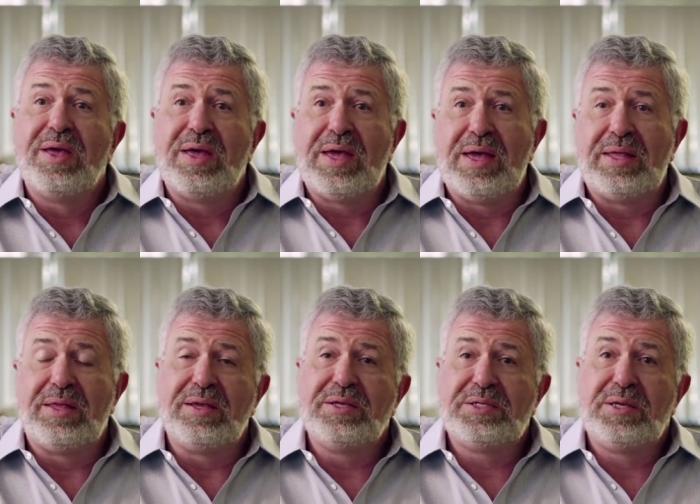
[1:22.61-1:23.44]
And
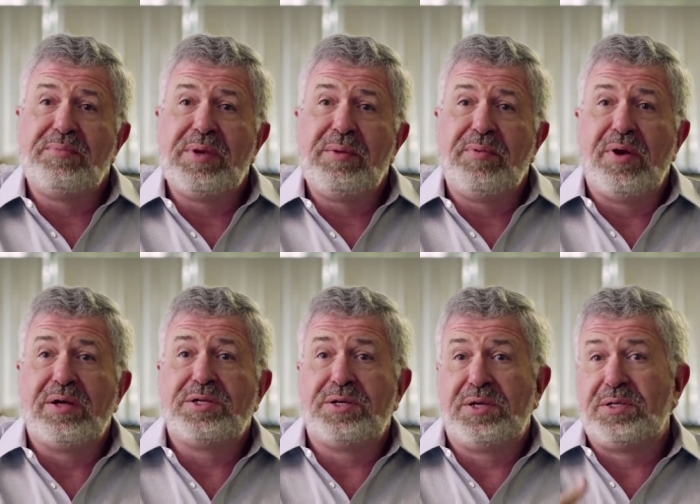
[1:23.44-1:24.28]
the ECP
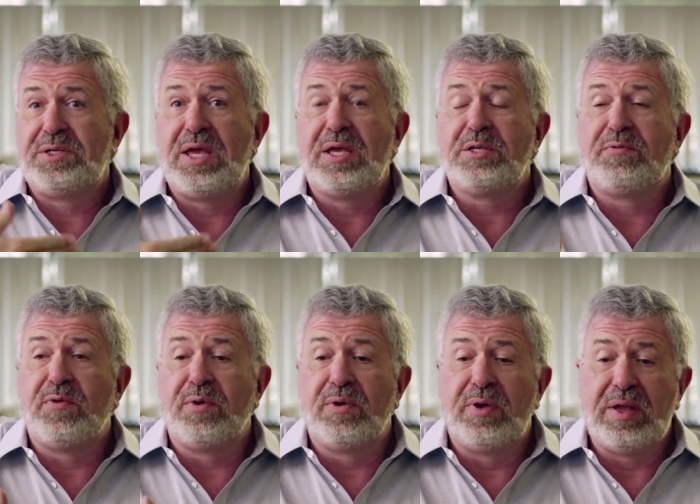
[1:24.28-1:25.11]
project stands
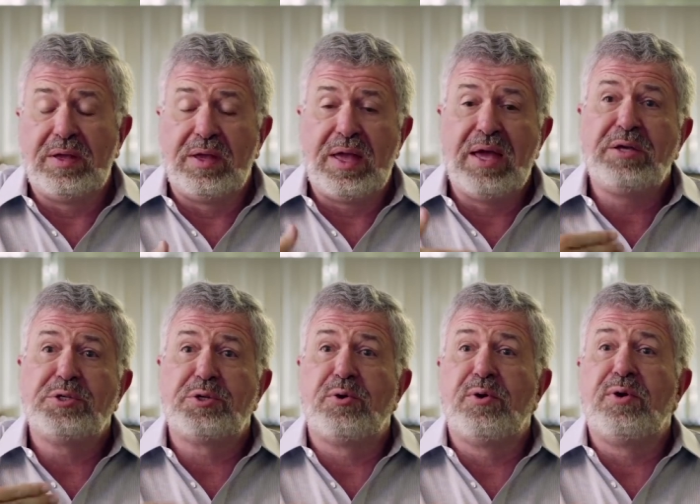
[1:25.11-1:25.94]
for
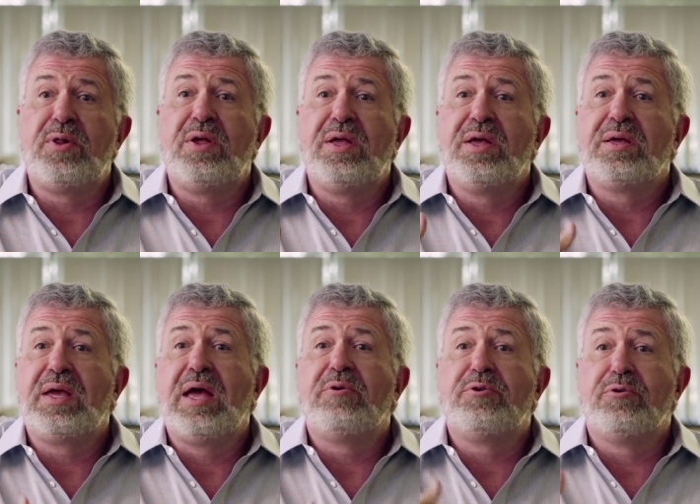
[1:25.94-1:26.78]
External
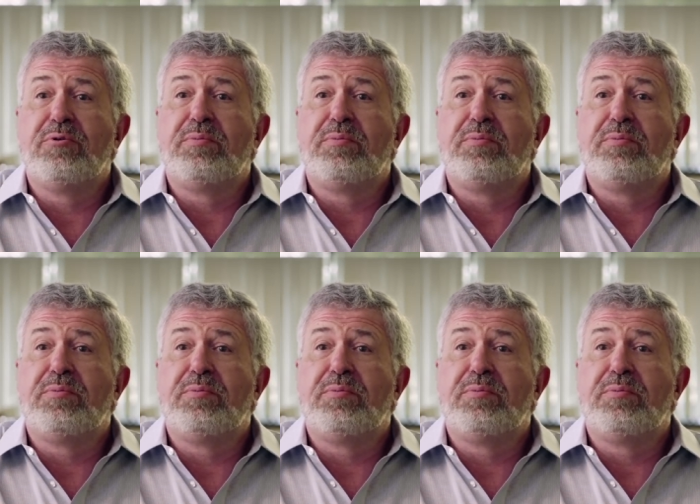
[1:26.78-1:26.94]
Counter